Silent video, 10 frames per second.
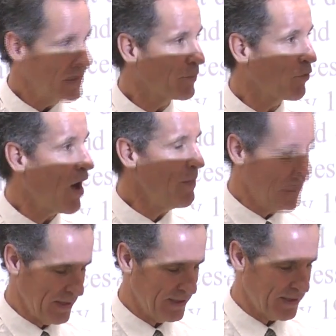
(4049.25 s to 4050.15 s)
The
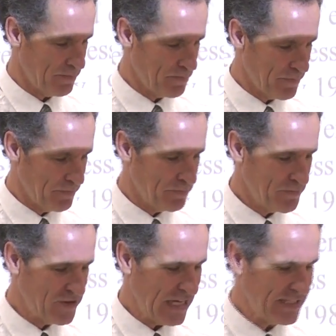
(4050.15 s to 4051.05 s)
problem is that
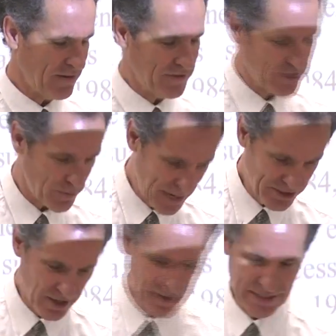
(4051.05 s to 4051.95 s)
change efforts are based on